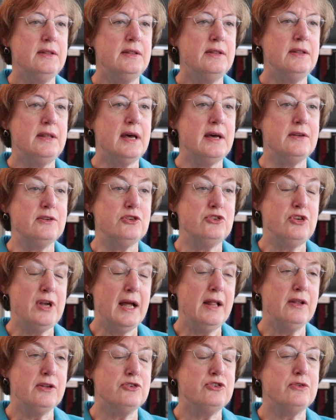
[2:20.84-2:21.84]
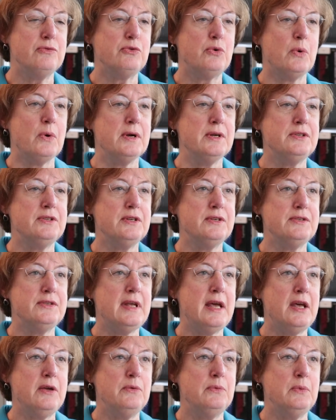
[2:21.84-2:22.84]
The challenge, of course, is
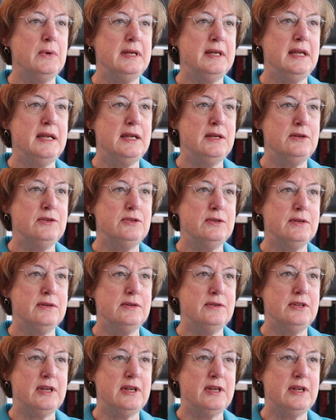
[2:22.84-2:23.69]
that we need